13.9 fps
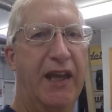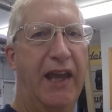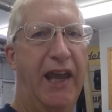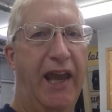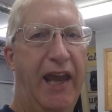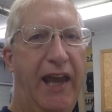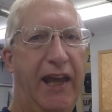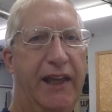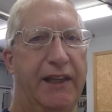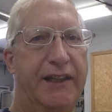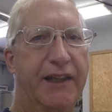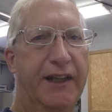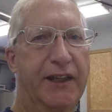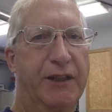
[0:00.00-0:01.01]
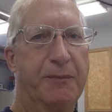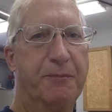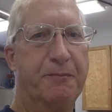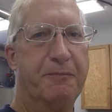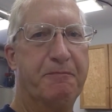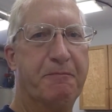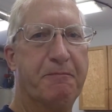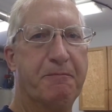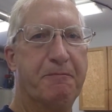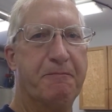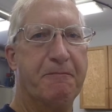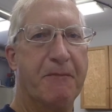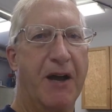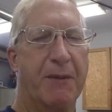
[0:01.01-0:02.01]
And
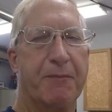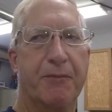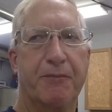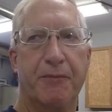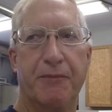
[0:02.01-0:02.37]
I'm